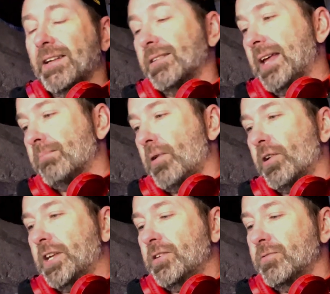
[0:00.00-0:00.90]
And
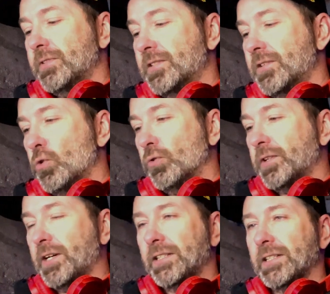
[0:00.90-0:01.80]
Parky was golden on